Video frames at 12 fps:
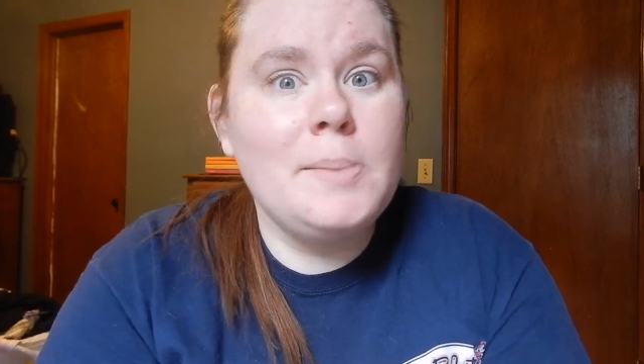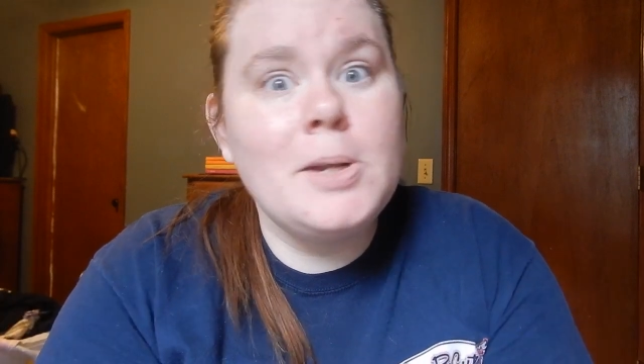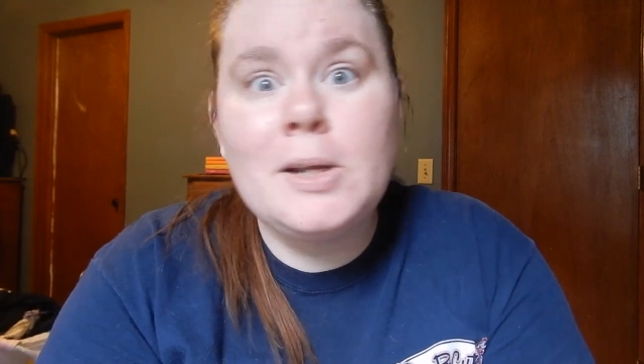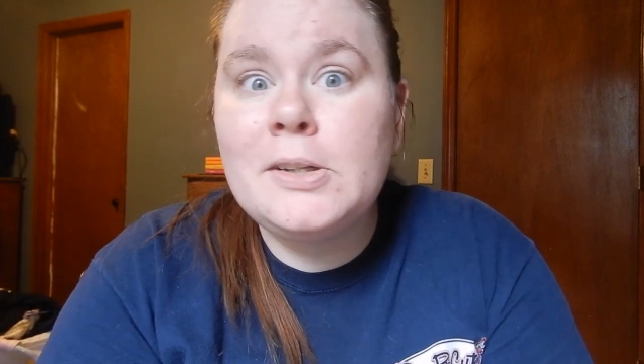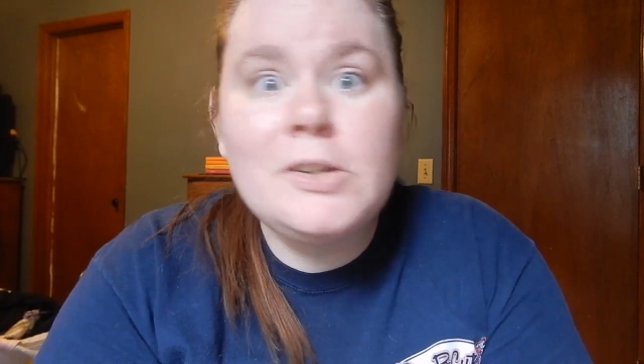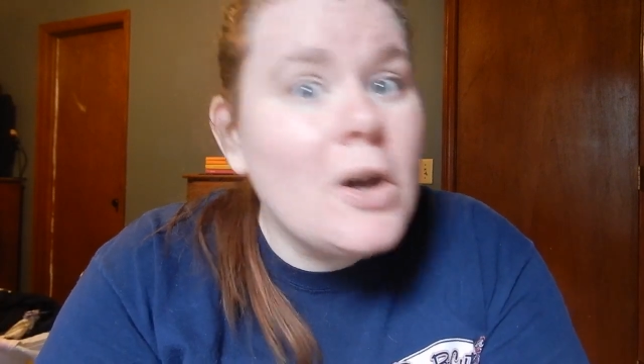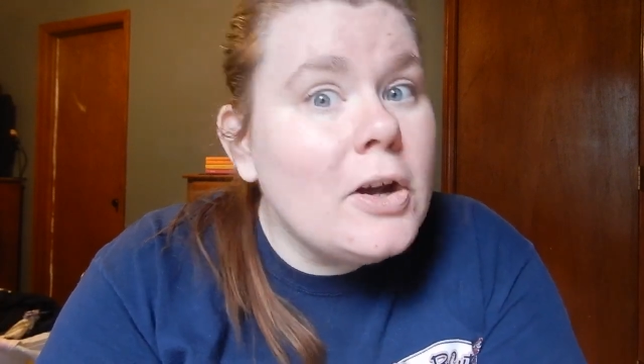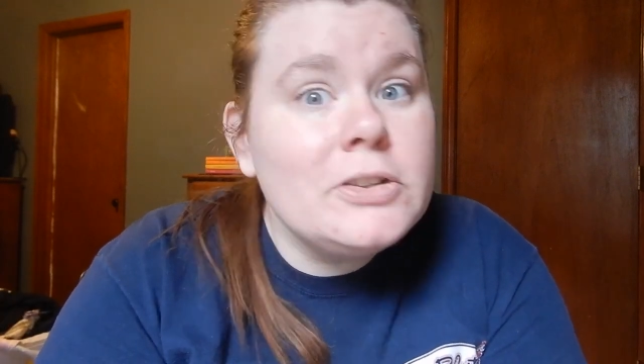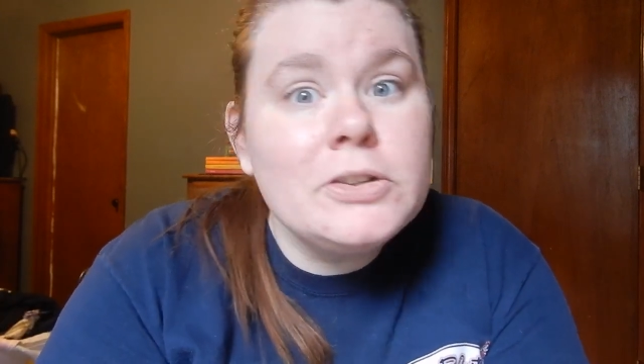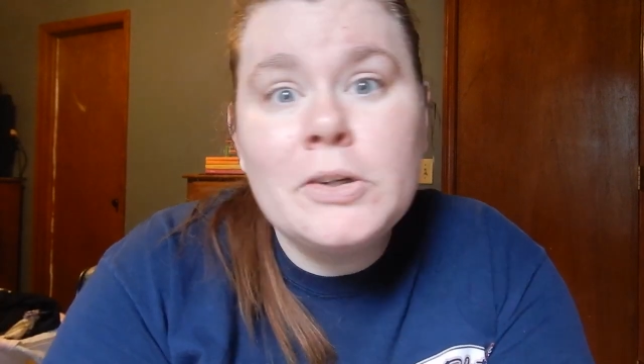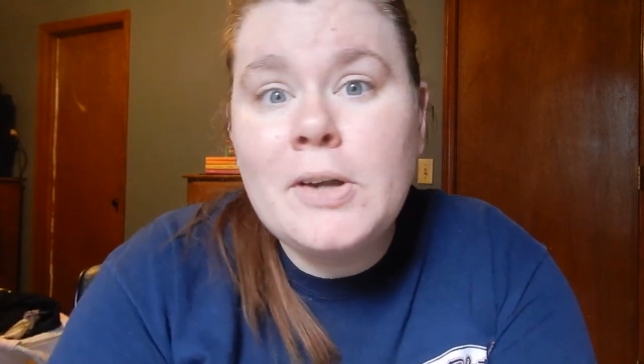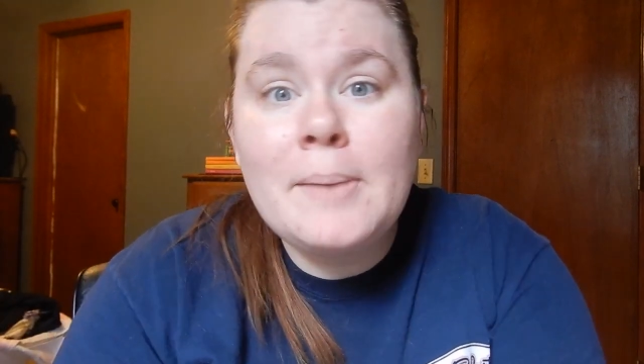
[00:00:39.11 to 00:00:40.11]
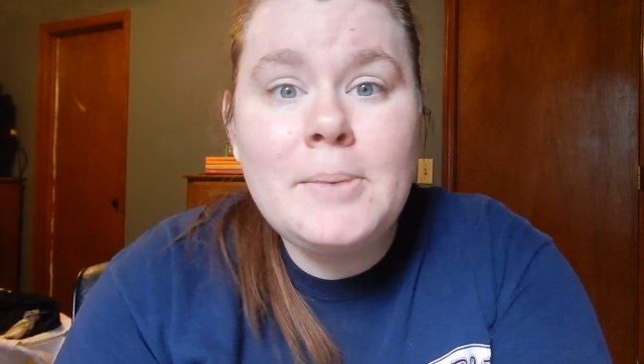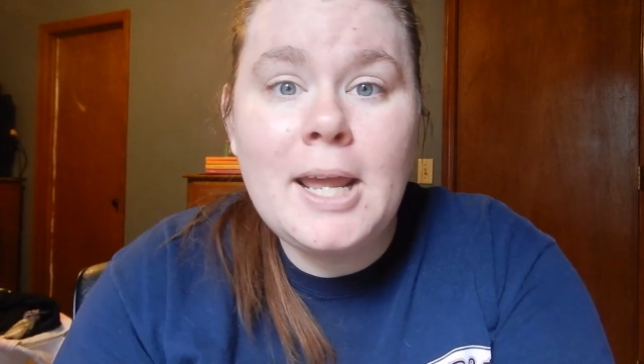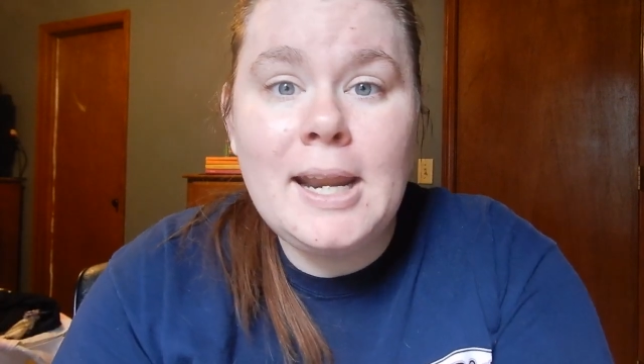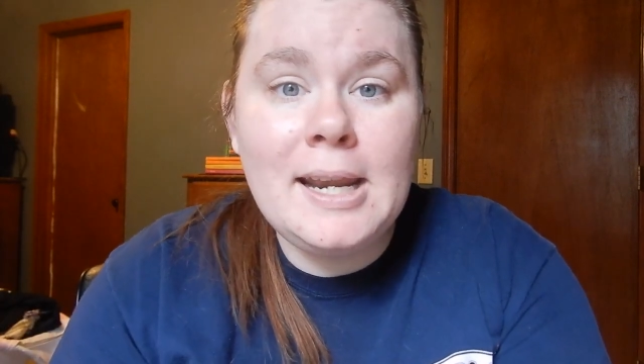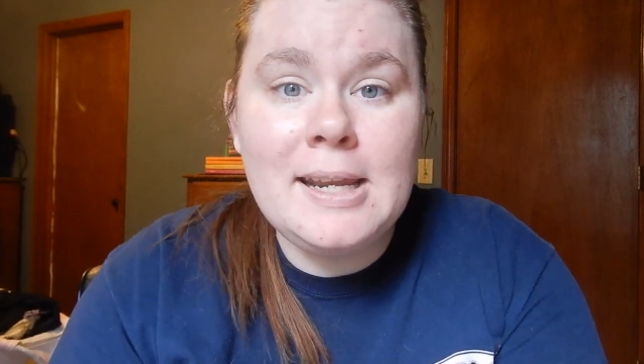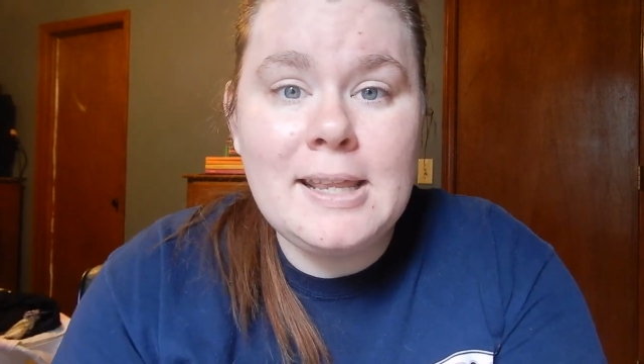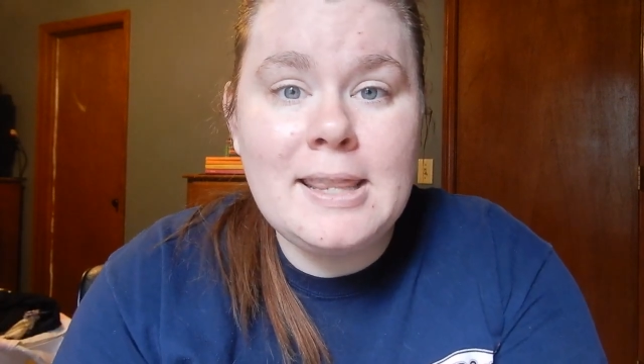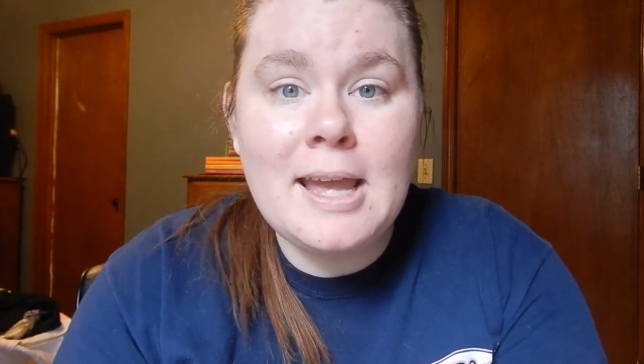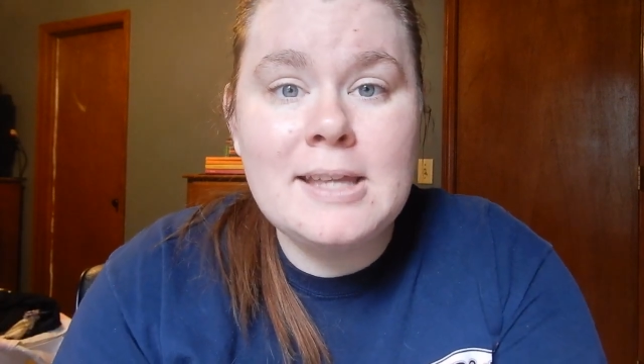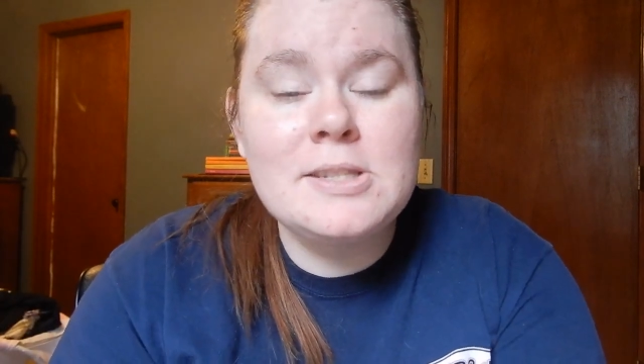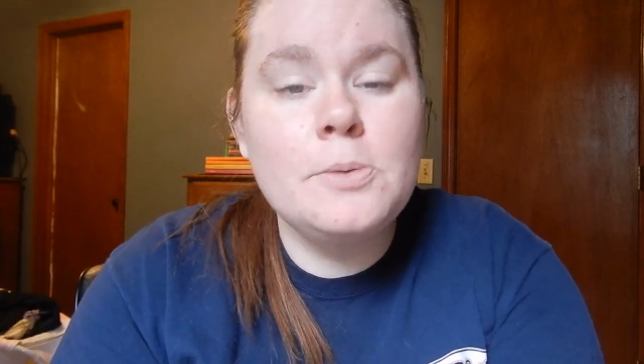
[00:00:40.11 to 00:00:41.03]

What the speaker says: not a doctor. I'm not any of that.